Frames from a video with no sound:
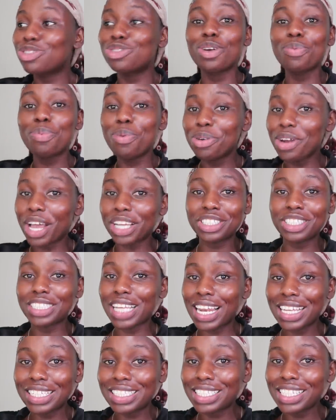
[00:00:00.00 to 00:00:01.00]
triple
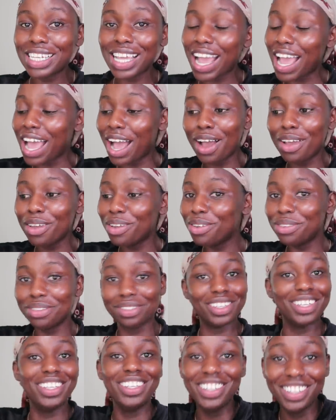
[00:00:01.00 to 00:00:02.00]
nationality.